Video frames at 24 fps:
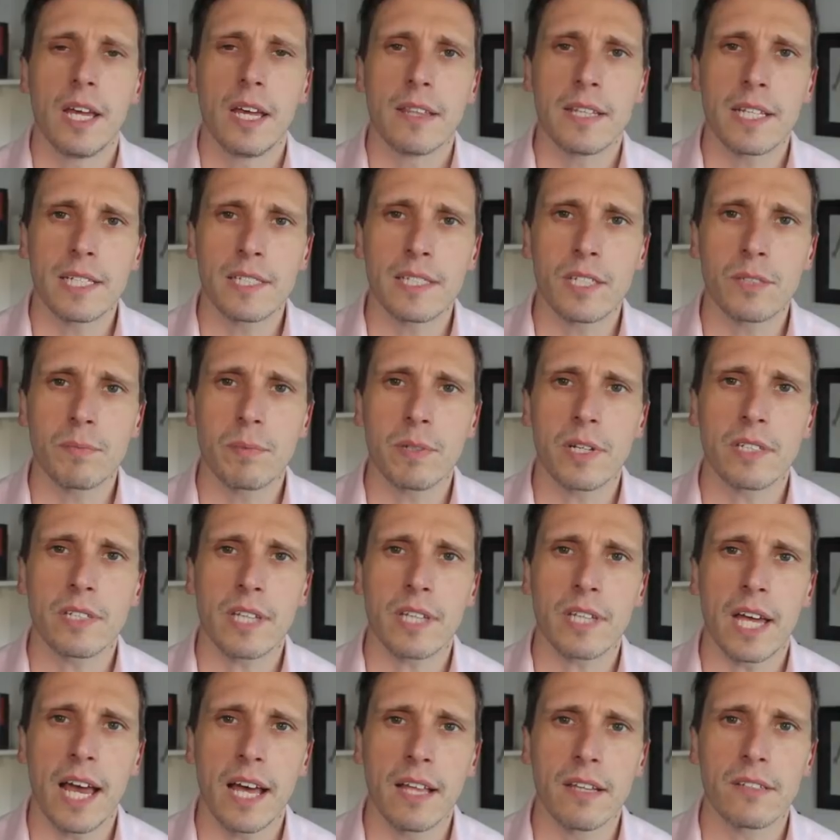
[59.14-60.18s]
This is because
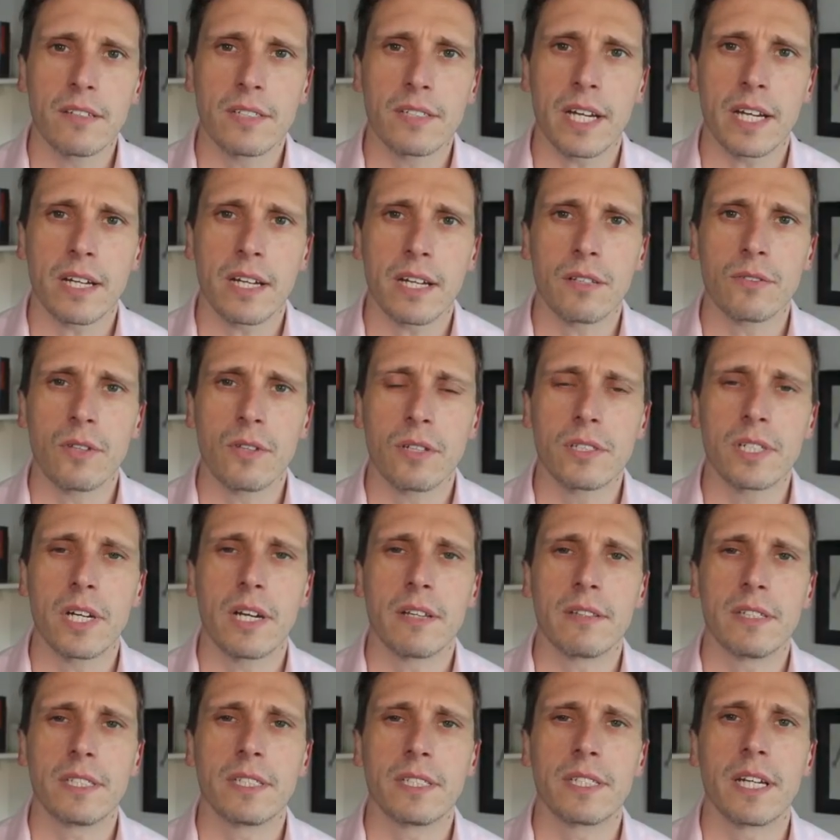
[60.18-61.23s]
a health check will not
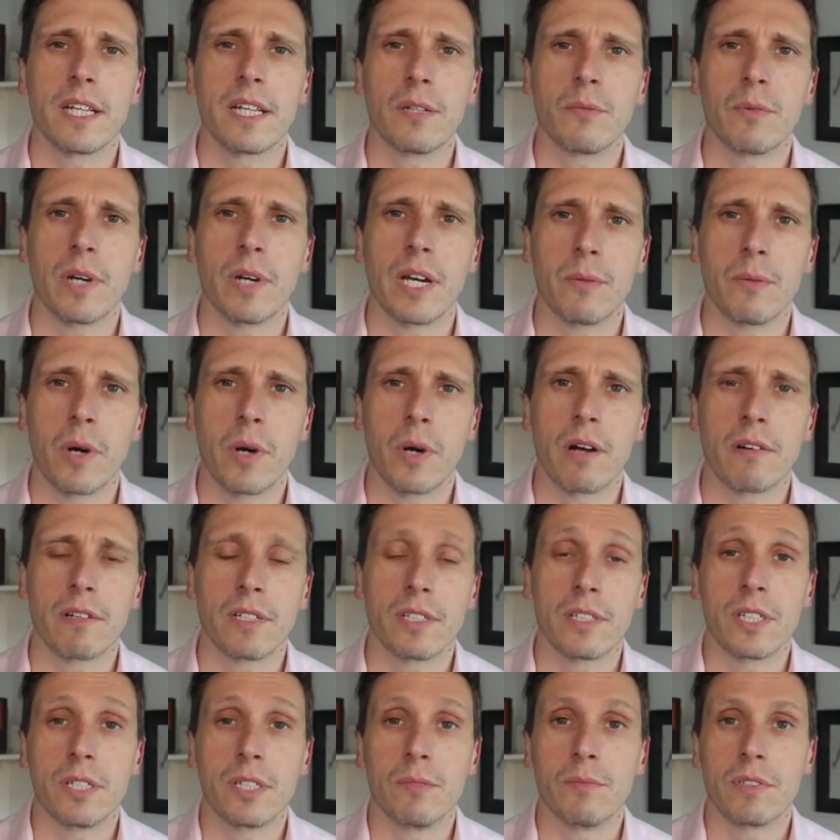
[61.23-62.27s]
only tell you where you are in
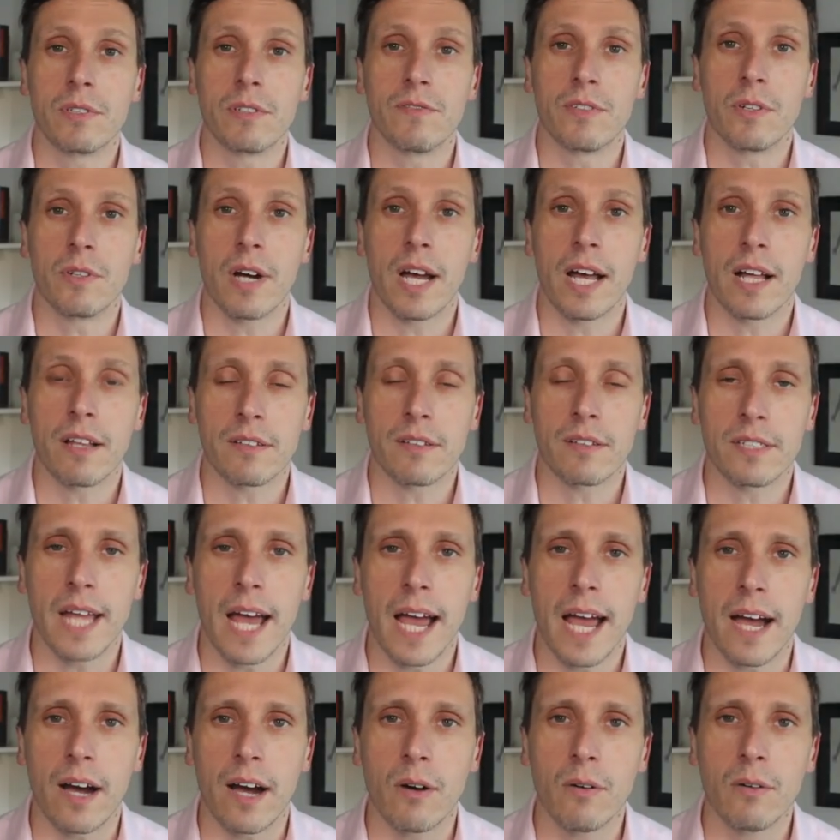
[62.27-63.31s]
terms of your health
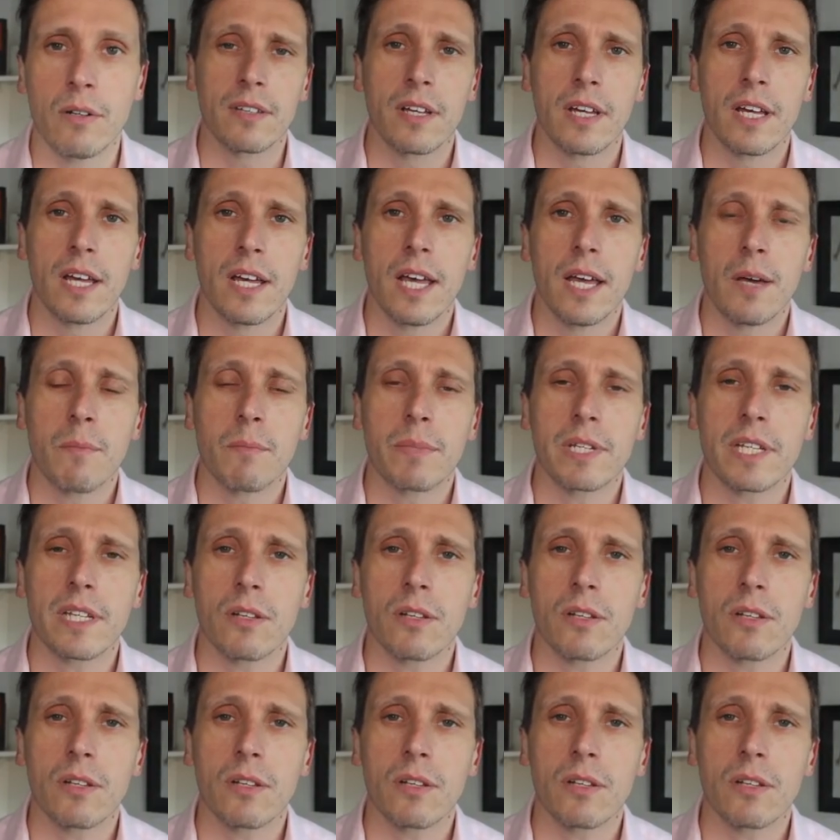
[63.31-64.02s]
now, but it'll